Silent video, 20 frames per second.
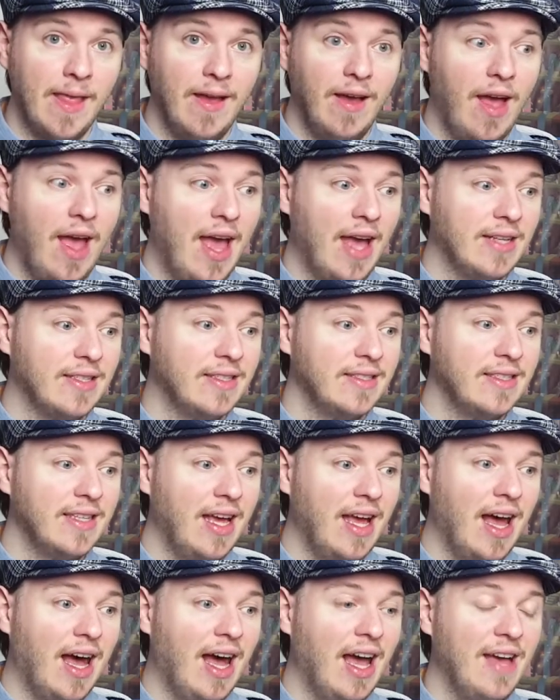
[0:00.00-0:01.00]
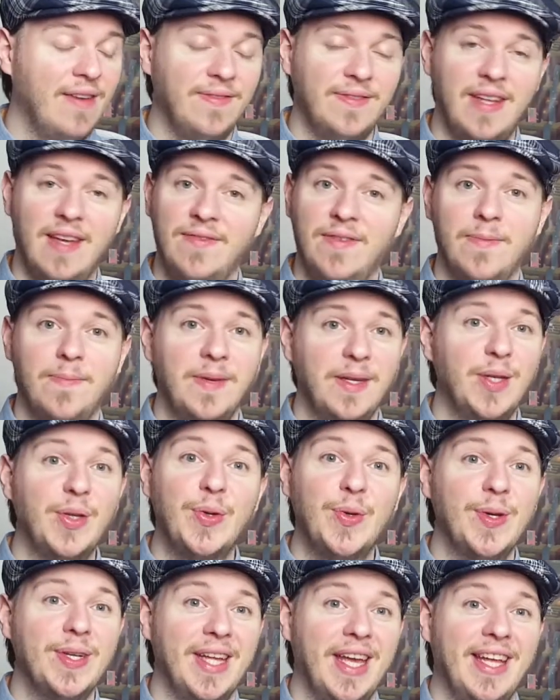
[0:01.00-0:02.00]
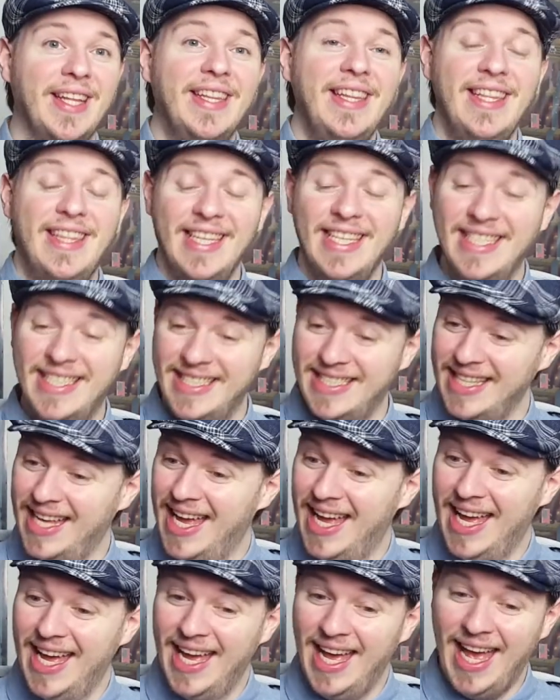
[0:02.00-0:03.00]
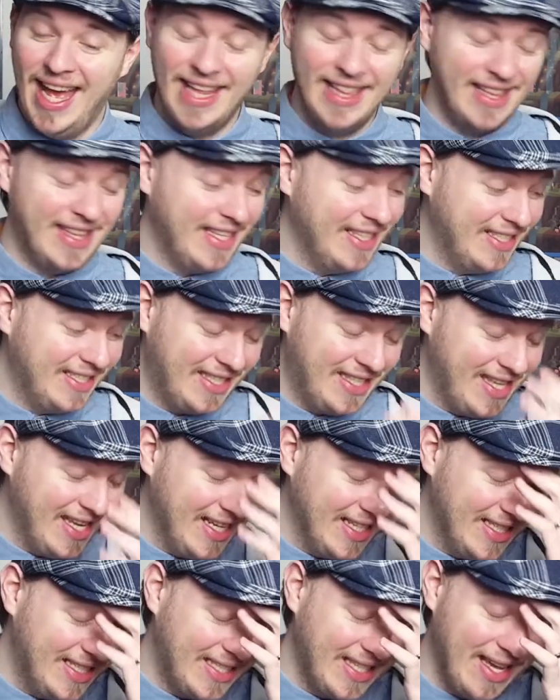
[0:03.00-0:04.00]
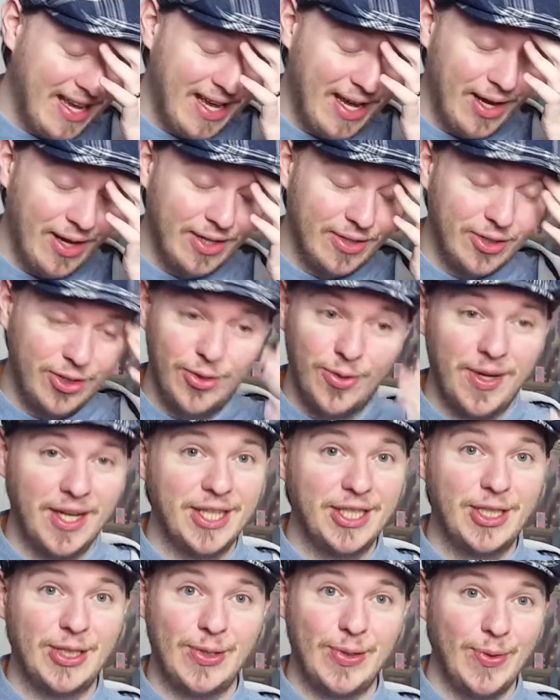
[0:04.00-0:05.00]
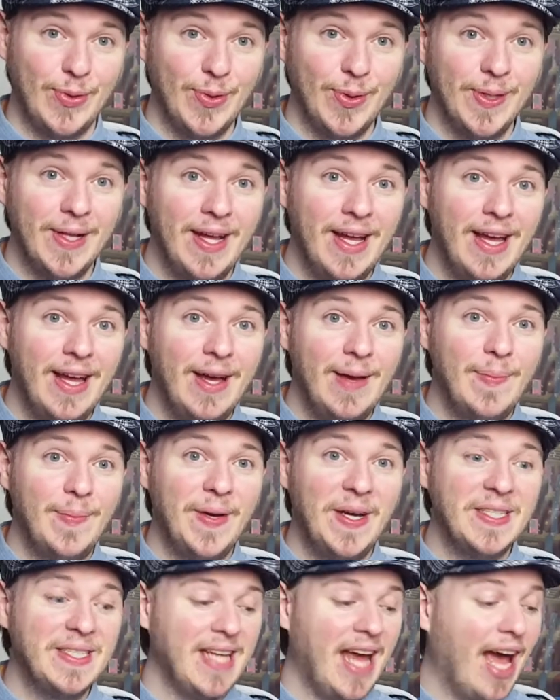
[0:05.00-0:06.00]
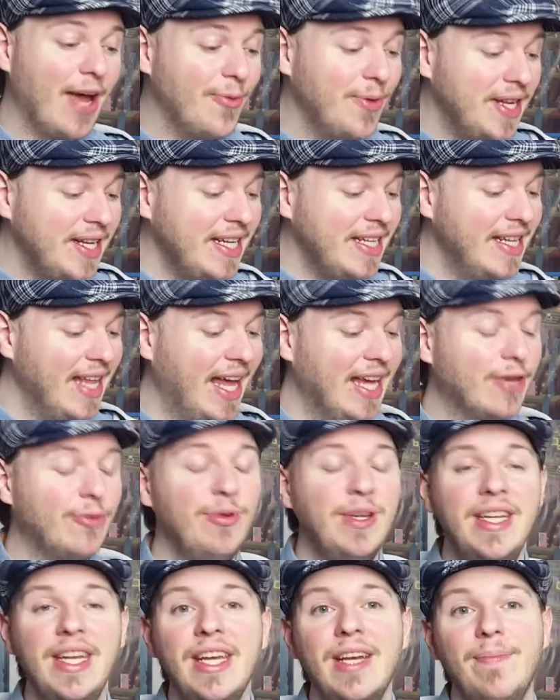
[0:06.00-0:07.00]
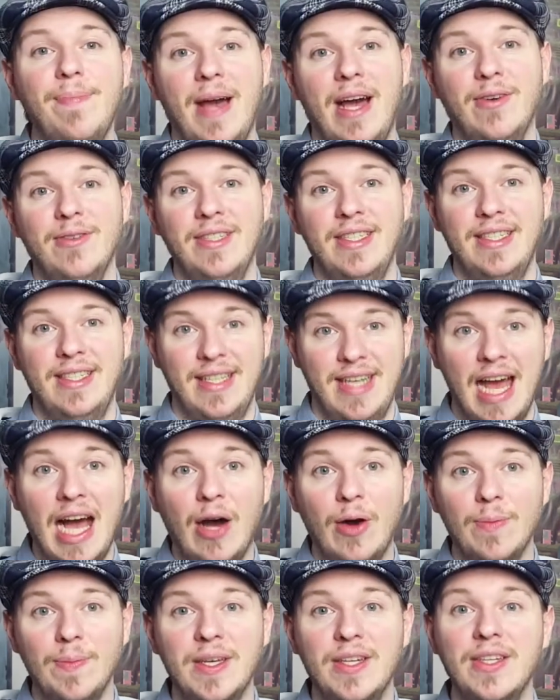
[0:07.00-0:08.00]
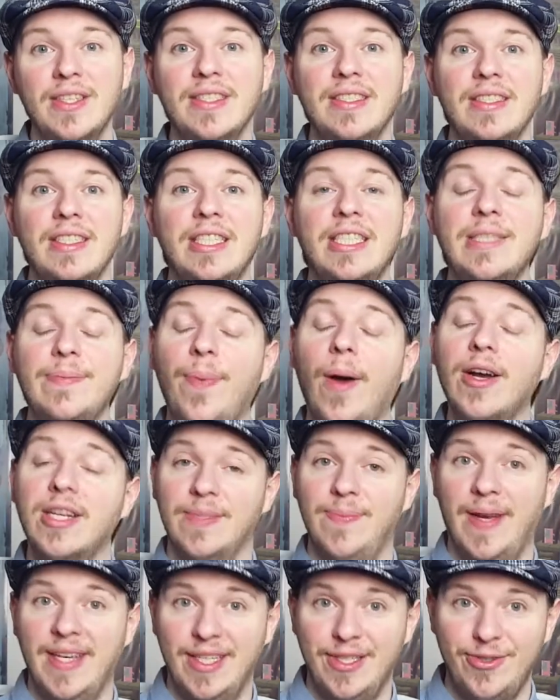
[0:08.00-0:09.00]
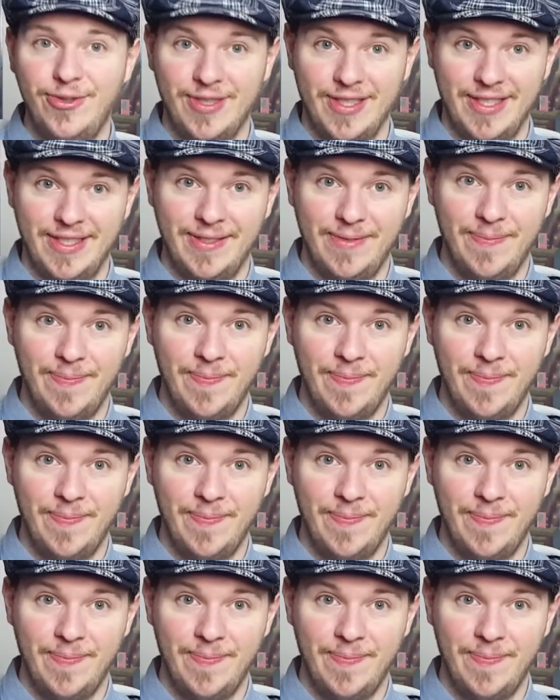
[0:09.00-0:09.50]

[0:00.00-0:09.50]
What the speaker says: and I have never been good at these things during school, but I really like reading about it now because it sparks my interest.